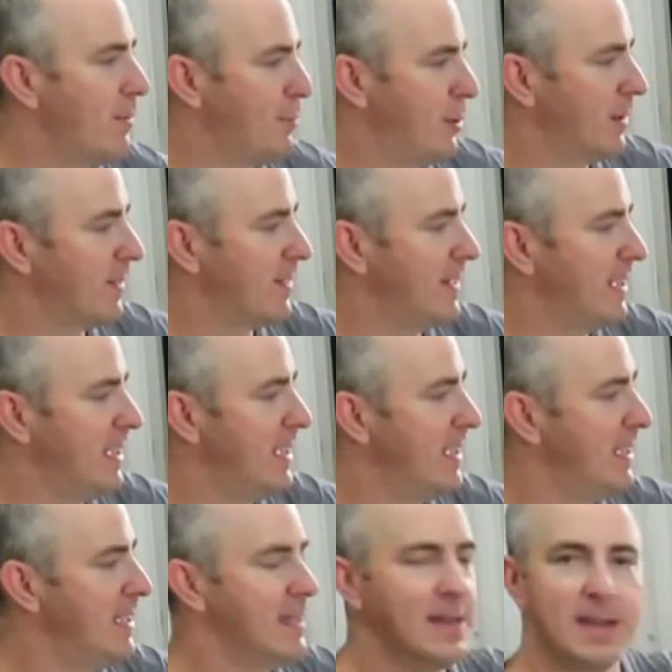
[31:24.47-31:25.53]
we put
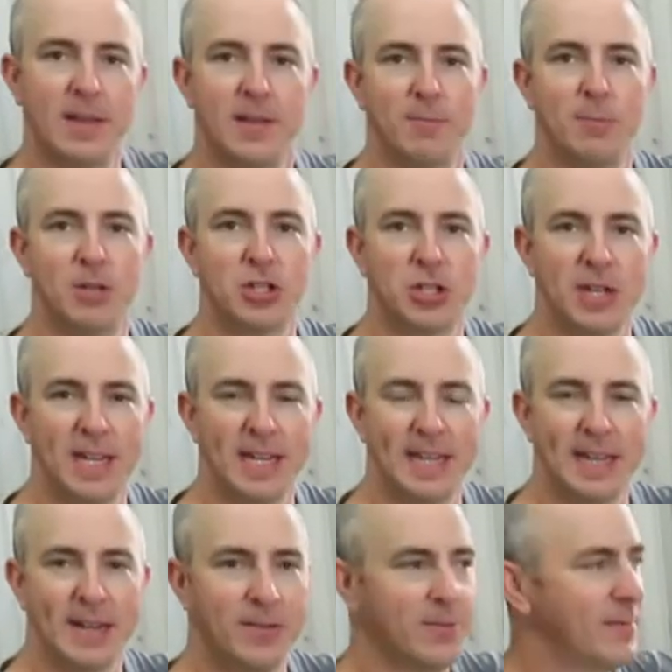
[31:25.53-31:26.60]
the machine
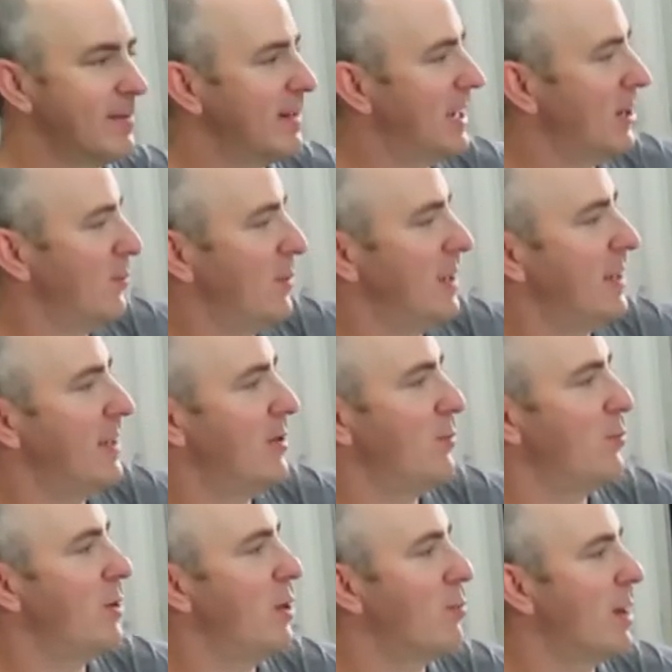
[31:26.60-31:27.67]
down and
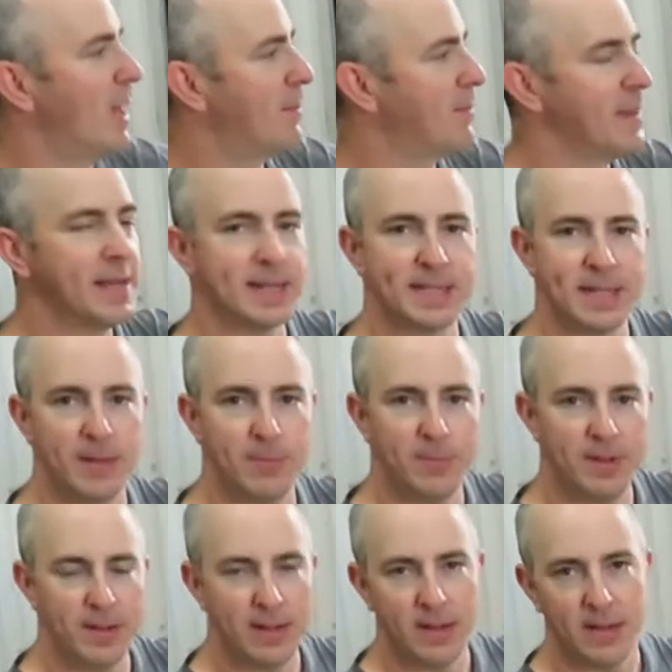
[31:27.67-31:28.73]
we, we wrap things
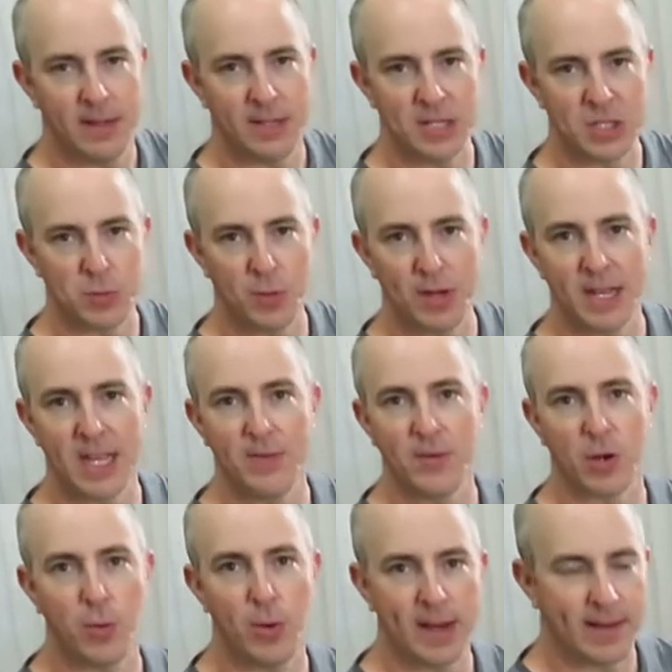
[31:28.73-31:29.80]
up, I just want to give
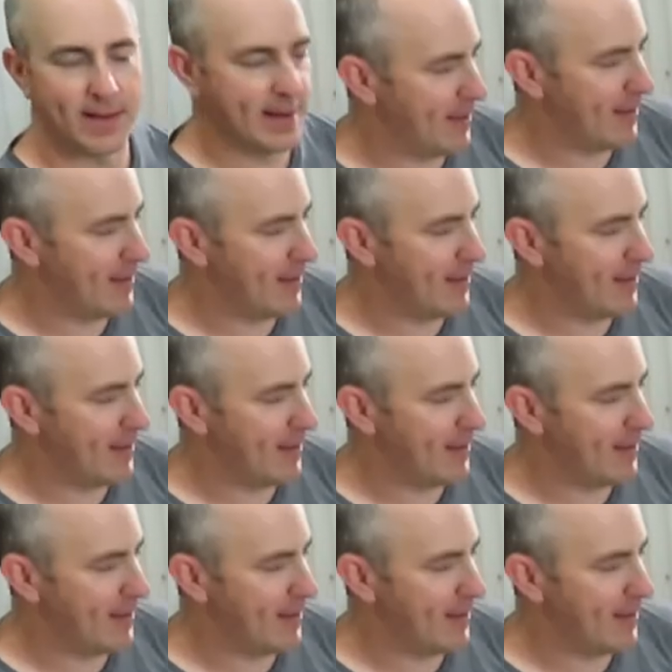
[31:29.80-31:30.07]
a quick